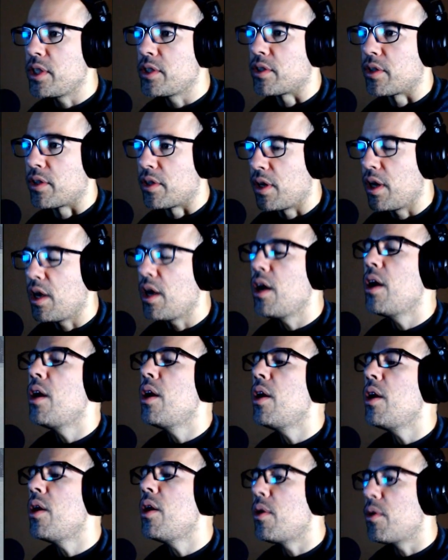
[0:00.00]
Oh,
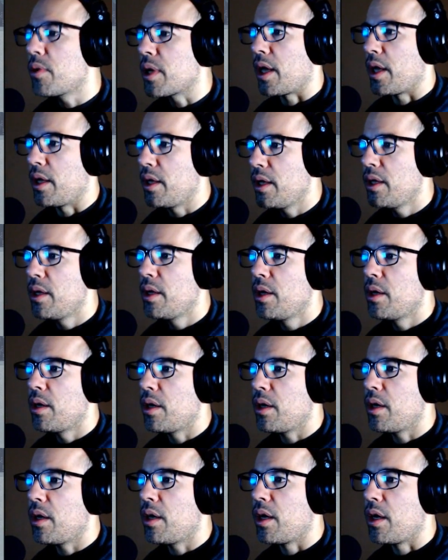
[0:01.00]
okay.
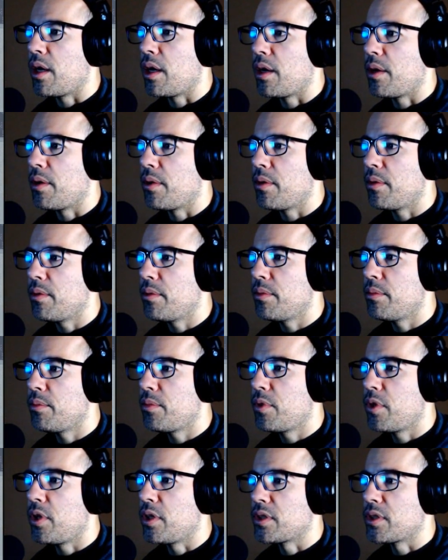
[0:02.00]
Paul says,